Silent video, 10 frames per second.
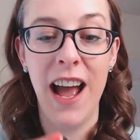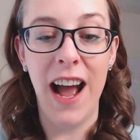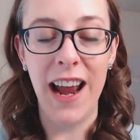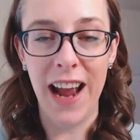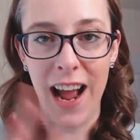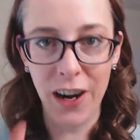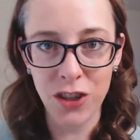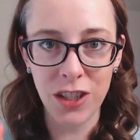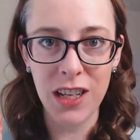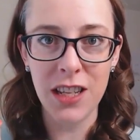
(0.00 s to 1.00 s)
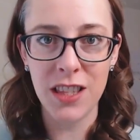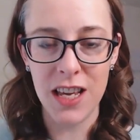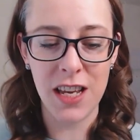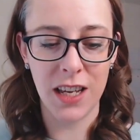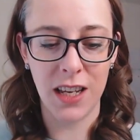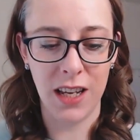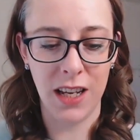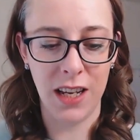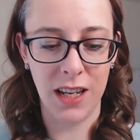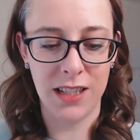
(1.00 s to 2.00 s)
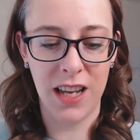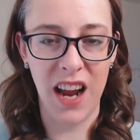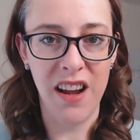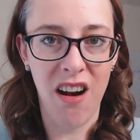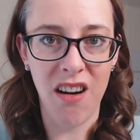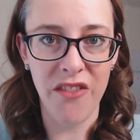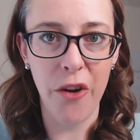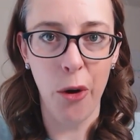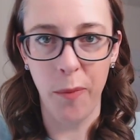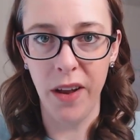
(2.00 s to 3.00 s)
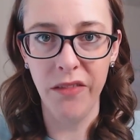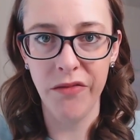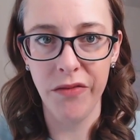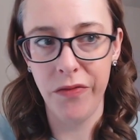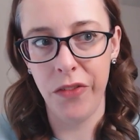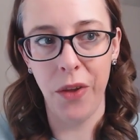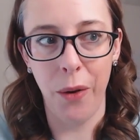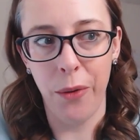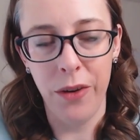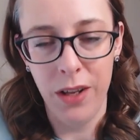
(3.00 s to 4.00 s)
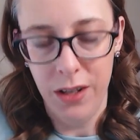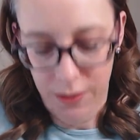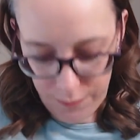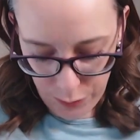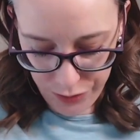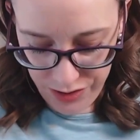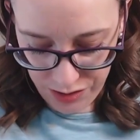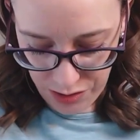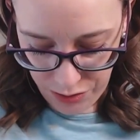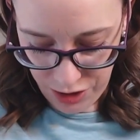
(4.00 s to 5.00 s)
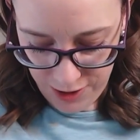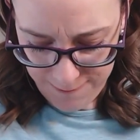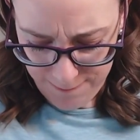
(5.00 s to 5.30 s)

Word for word: I actually think it's kind of hard to open, so full disclosure,